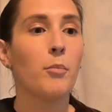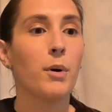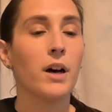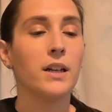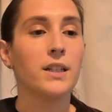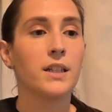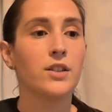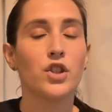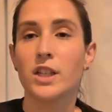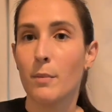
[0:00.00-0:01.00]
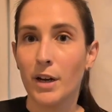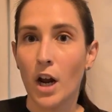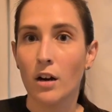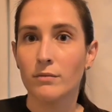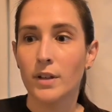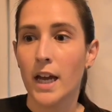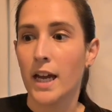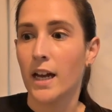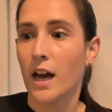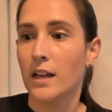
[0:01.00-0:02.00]
but just let me know.
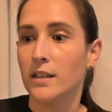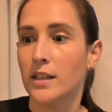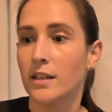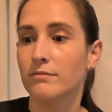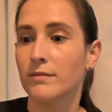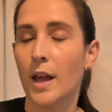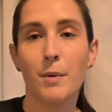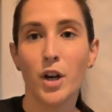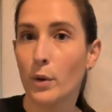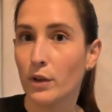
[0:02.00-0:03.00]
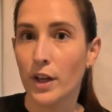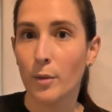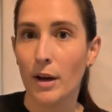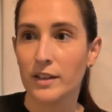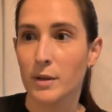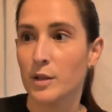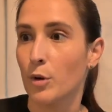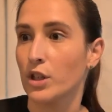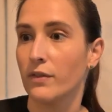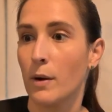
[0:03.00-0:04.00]
And let me know what you think about some of these
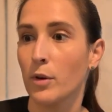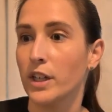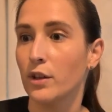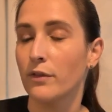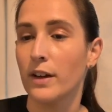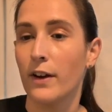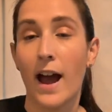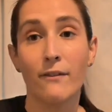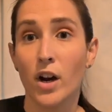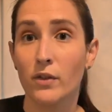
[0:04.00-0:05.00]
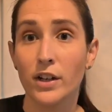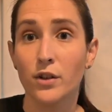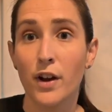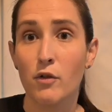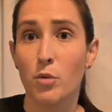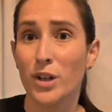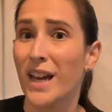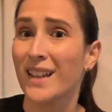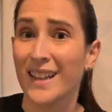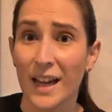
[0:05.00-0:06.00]
books. If I have not read your favorite book
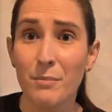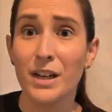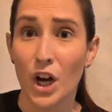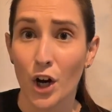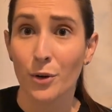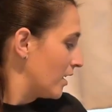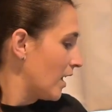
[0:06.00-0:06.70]
yet, let me know.